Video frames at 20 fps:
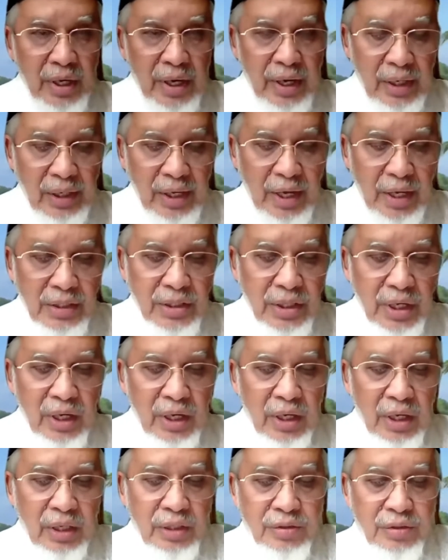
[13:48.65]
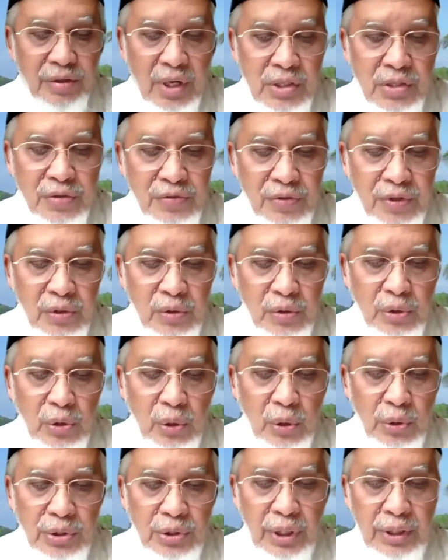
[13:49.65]
and later transferred to
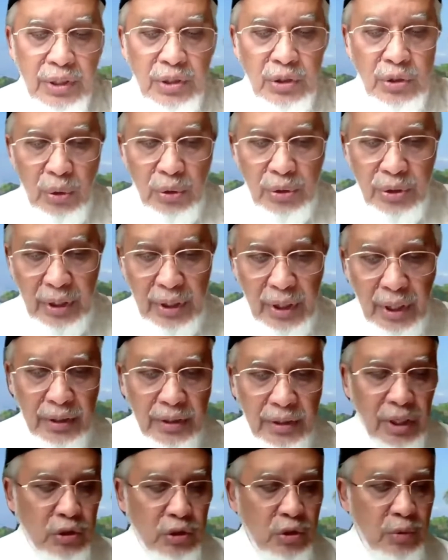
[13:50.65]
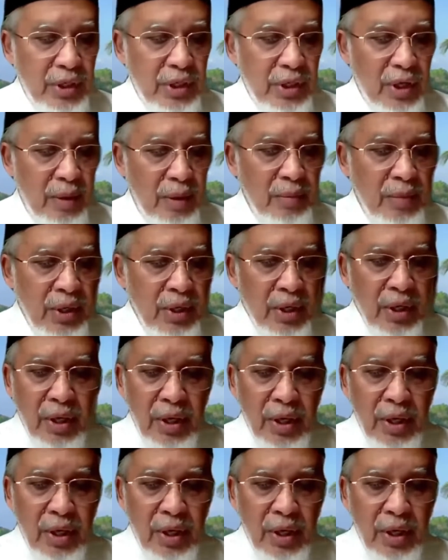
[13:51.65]
Yogyakarta to become